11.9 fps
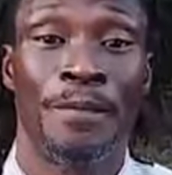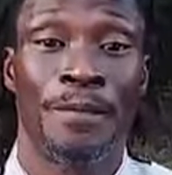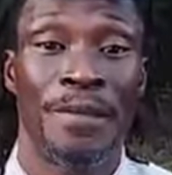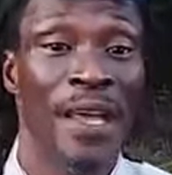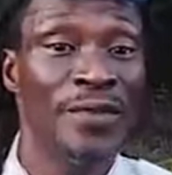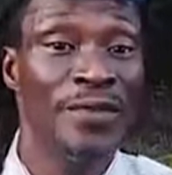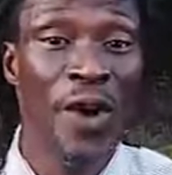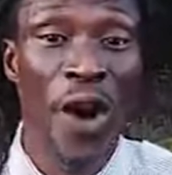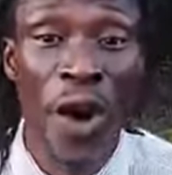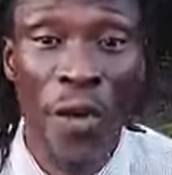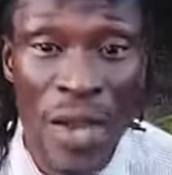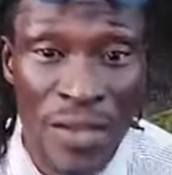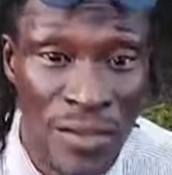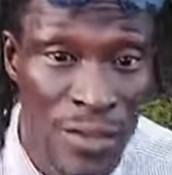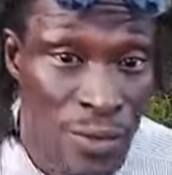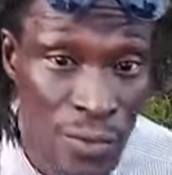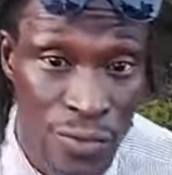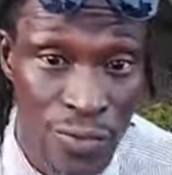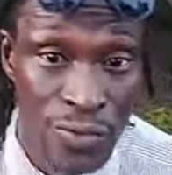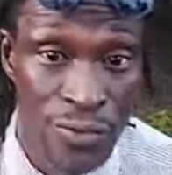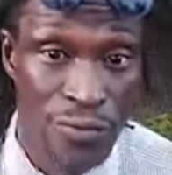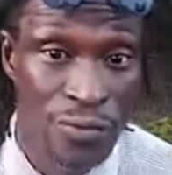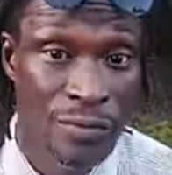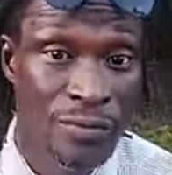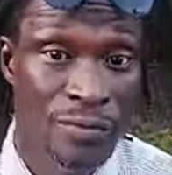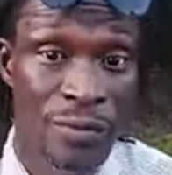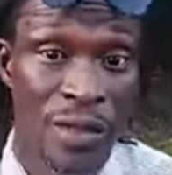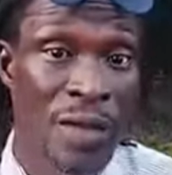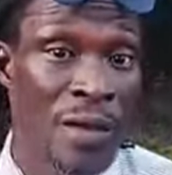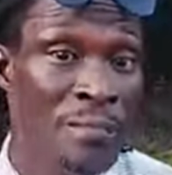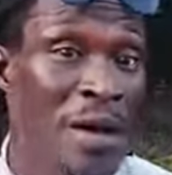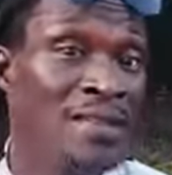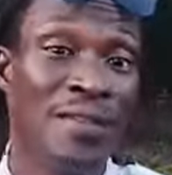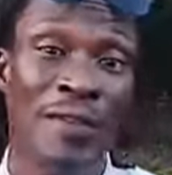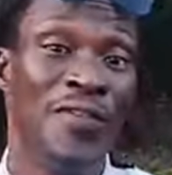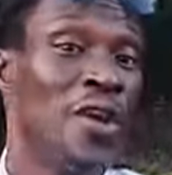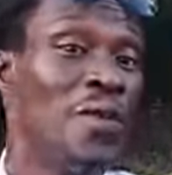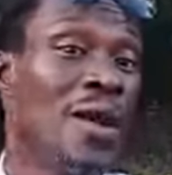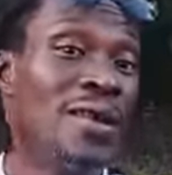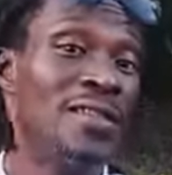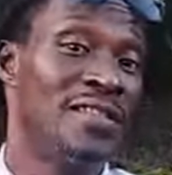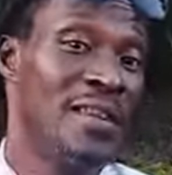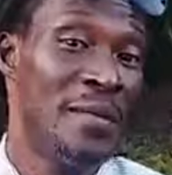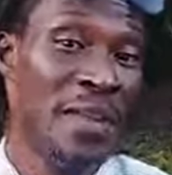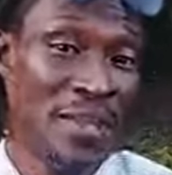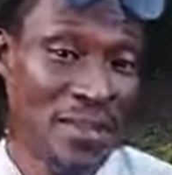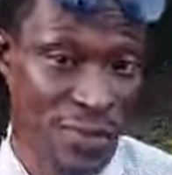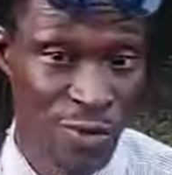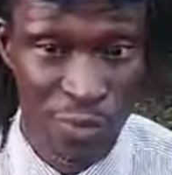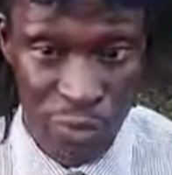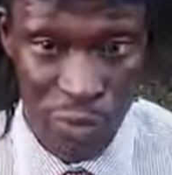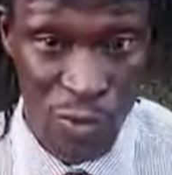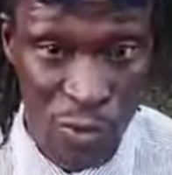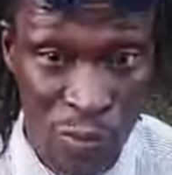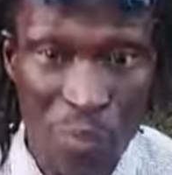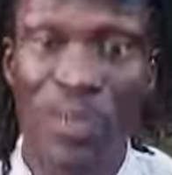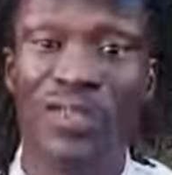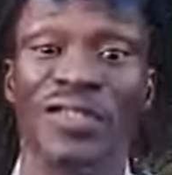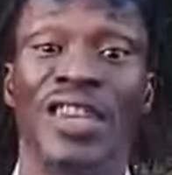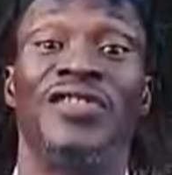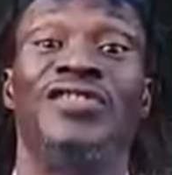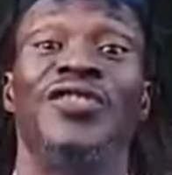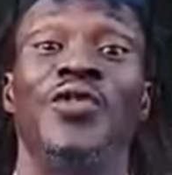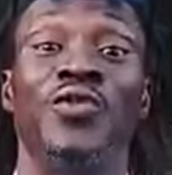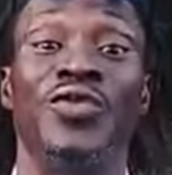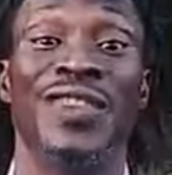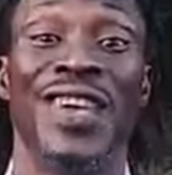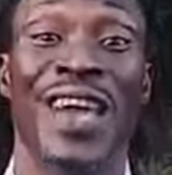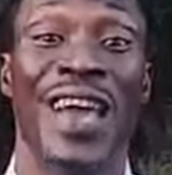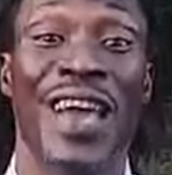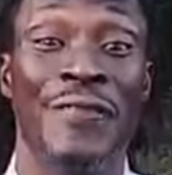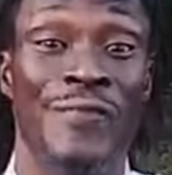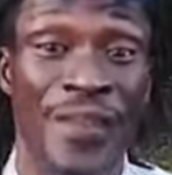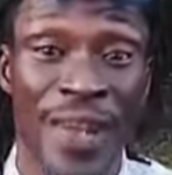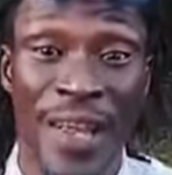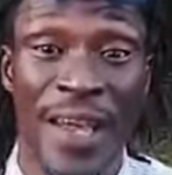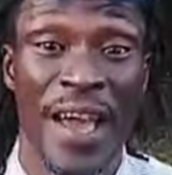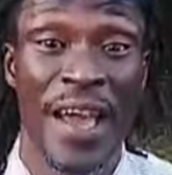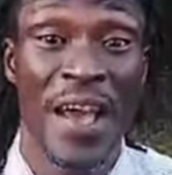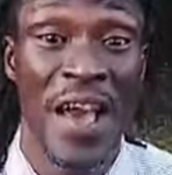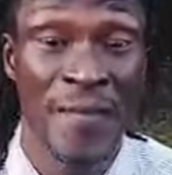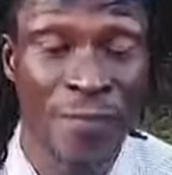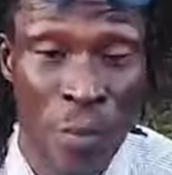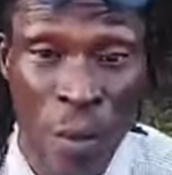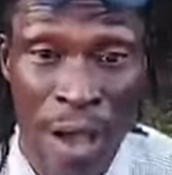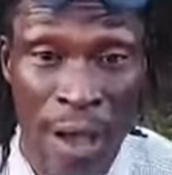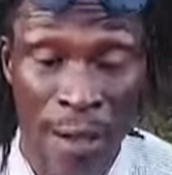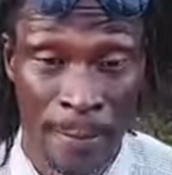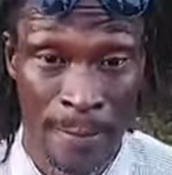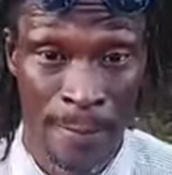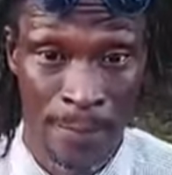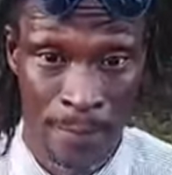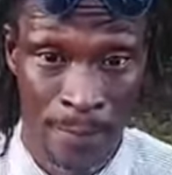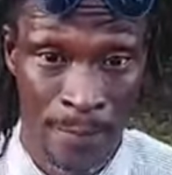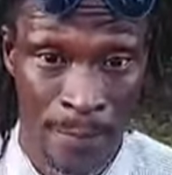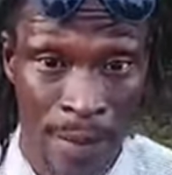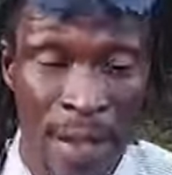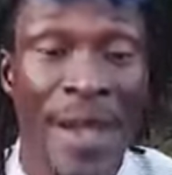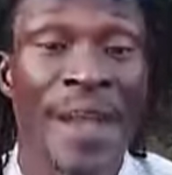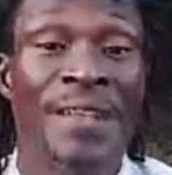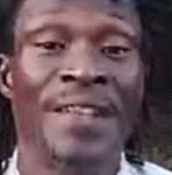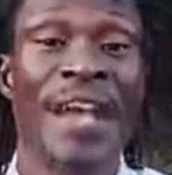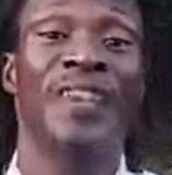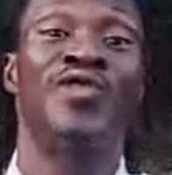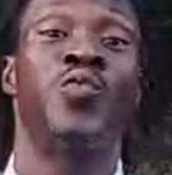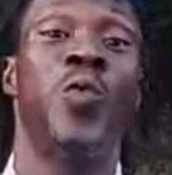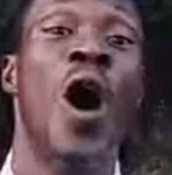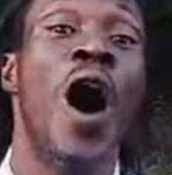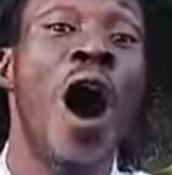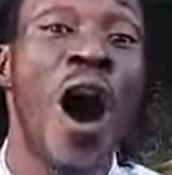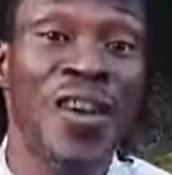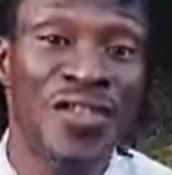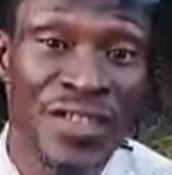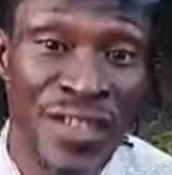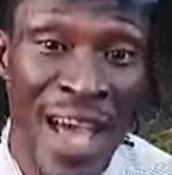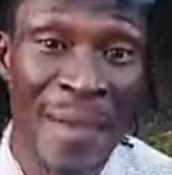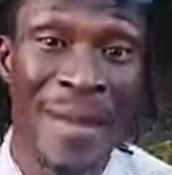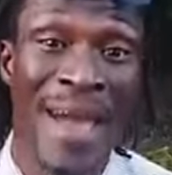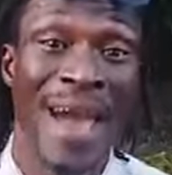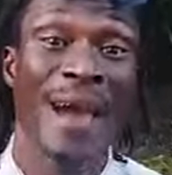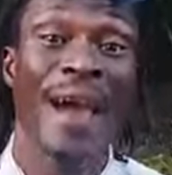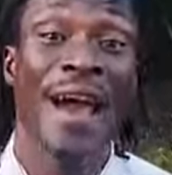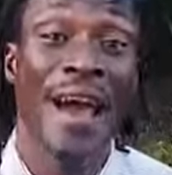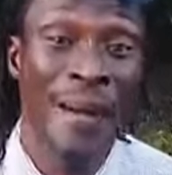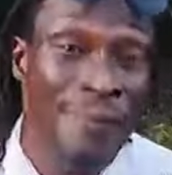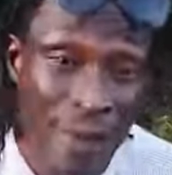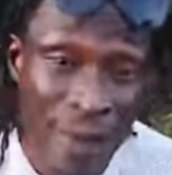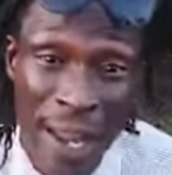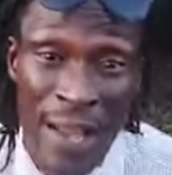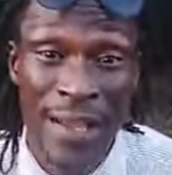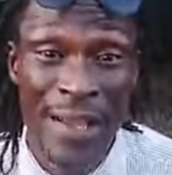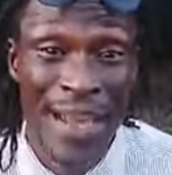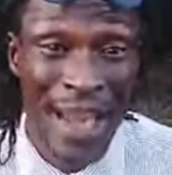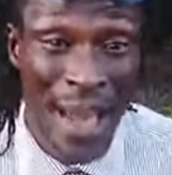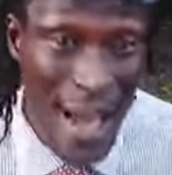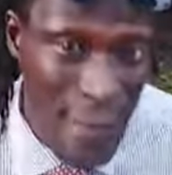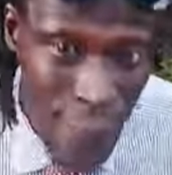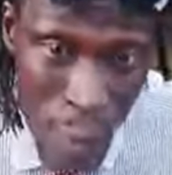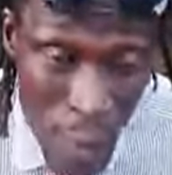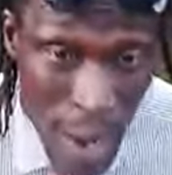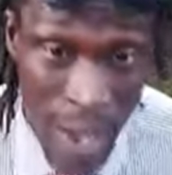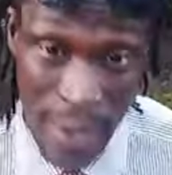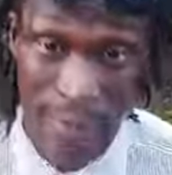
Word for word: There's always news. Pass if you know want disseminate news, oh. but there's news every day, everywhere. There's wars them every day, everywhere.